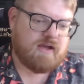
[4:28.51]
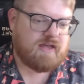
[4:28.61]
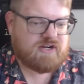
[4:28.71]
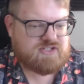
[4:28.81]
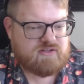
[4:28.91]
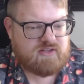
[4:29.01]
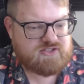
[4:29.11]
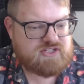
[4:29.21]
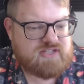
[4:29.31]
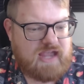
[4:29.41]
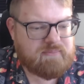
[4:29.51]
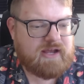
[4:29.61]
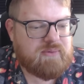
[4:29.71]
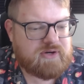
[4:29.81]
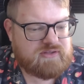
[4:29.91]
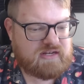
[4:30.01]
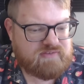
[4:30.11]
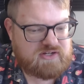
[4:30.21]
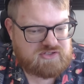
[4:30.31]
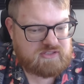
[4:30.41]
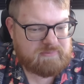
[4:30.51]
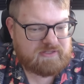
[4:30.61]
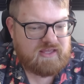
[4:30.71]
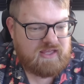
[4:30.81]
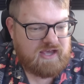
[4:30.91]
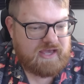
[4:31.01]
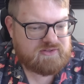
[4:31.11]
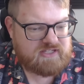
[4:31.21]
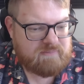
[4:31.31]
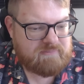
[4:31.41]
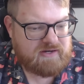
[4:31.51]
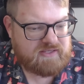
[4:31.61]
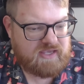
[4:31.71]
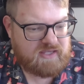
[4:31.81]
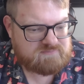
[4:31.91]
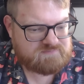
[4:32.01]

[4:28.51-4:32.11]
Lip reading: There's a time when I want to do that eventually, but I don't think I'm there yet.